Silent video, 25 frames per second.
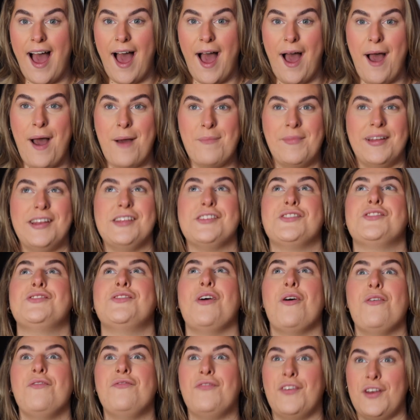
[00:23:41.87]
And it's
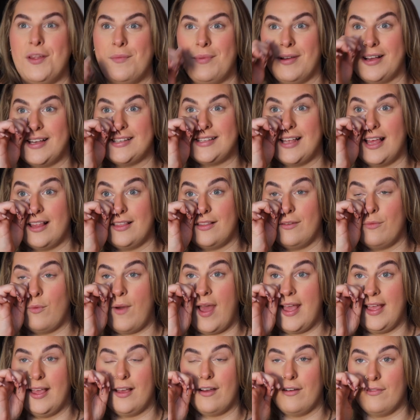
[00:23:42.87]
so funny because at the
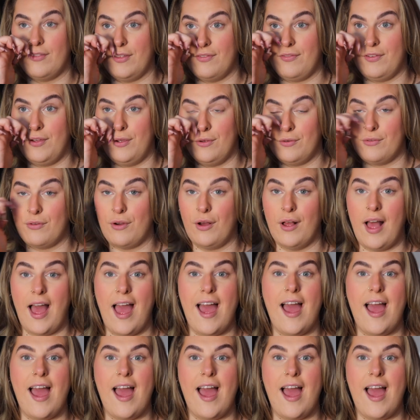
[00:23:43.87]
wake of the funeral,